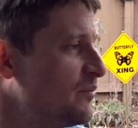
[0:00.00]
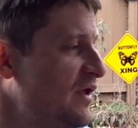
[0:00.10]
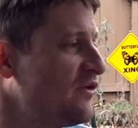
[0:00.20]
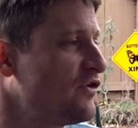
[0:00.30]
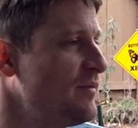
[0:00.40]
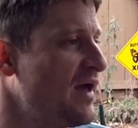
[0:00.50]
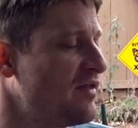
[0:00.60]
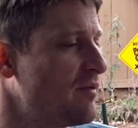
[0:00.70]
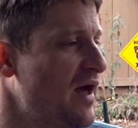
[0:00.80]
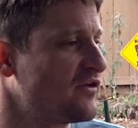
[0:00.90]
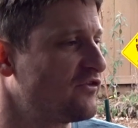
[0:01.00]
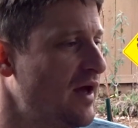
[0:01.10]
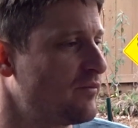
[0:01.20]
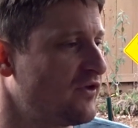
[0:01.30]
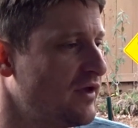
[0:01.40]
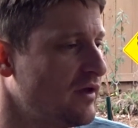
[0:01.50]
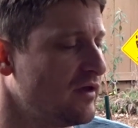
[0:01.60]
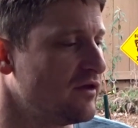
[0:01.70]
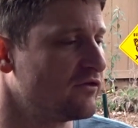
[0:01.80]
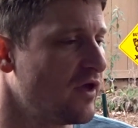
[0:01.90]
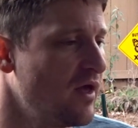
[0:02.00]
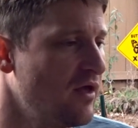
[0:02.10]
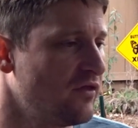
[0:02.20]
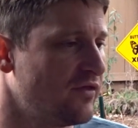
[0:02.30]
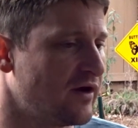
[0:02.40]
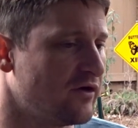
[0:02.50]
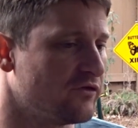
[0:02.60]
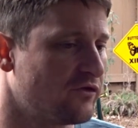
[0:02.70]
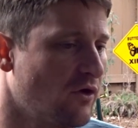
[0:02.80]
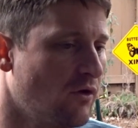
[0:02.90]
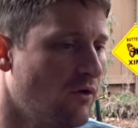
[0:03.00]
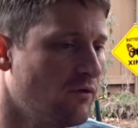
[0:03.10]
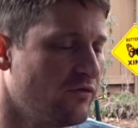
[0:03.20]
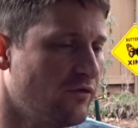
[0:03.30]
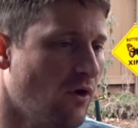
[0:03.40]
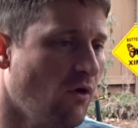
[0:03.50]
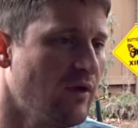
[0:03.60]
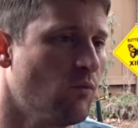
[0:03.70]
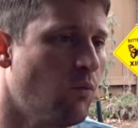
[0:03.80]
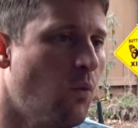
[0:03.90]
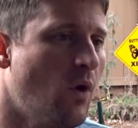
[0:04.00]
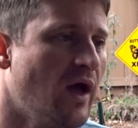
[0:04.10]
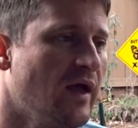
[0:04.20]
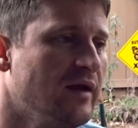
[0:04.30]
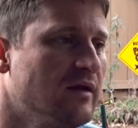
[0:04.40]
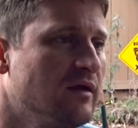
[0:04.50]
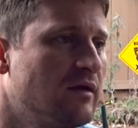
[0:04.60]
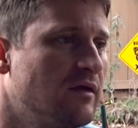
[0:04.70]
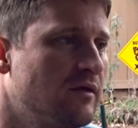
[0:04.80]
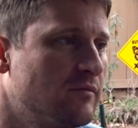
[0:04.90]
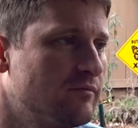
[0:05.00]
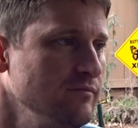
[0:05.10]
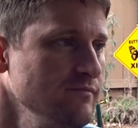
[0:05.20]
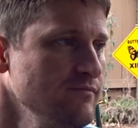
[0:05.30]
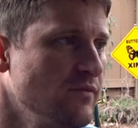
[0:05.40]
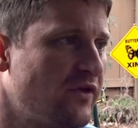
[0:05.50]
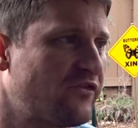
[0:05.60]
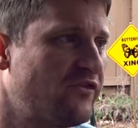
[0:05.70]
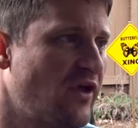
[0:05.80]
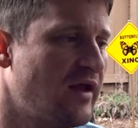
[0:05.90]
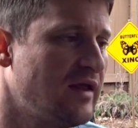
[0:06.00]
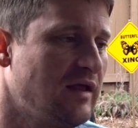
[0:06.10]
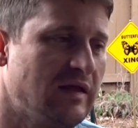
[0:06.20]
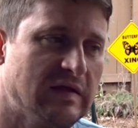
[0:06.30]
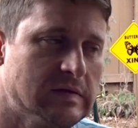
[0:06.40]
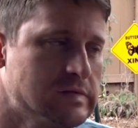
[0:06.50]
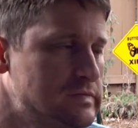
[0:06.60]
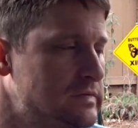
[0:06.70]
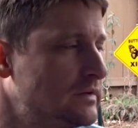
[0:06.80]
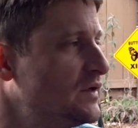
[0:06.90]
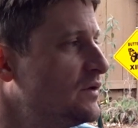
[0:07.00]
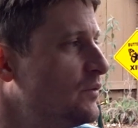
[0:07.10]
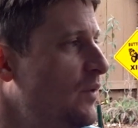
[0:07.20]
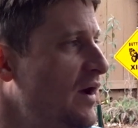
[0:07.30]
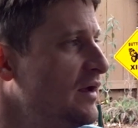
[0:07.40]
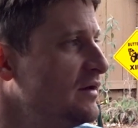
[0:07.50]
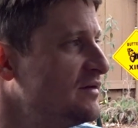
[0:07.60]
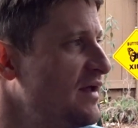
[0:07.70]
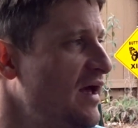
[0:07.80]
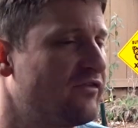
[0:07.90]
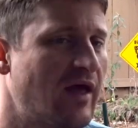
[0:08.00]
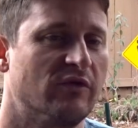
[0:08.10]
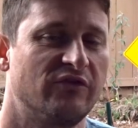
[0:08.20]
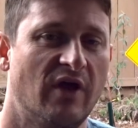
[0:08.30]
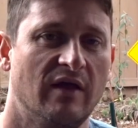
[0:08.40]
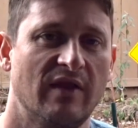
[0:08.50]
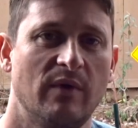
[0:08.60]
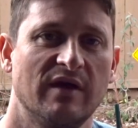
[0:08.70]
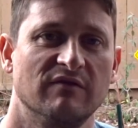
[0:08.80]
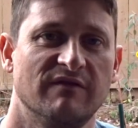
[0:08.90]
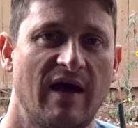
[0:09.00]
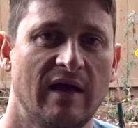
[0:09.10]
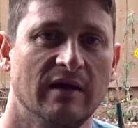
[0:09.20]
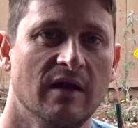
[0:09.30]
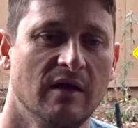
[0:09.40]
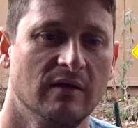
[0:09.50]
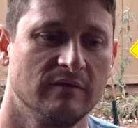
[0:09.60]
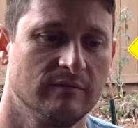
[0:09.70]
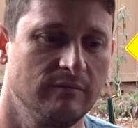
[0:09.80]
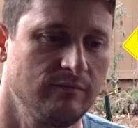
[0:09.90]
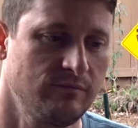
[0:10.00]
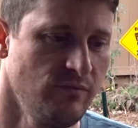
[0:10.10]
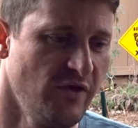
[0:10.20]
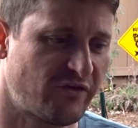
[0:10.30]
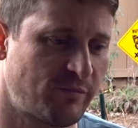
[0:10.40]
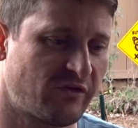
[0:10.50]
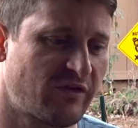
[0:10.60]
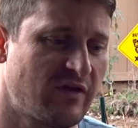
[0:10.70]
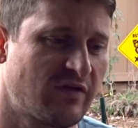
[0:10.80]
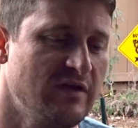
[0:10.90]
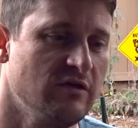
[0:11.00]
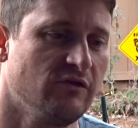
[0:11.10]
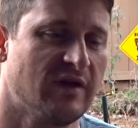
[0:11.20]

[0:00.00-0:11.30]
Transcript: history behind the mash steps is there's only one study, one test that was done that we can find specifically using